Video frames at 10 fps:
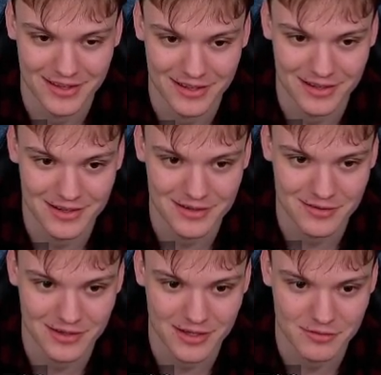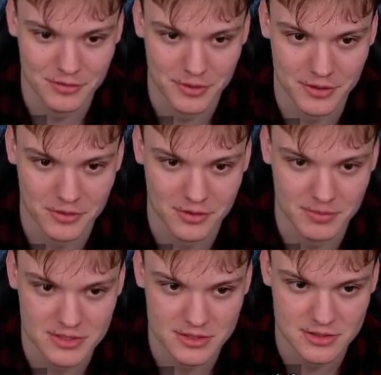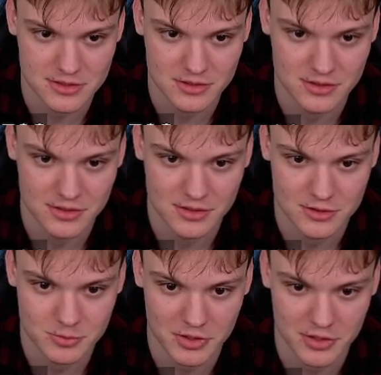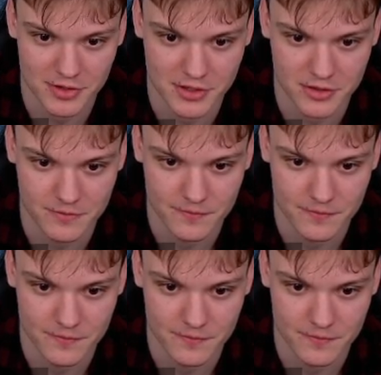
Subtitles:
literally gave away all the pieces. Pretty funny.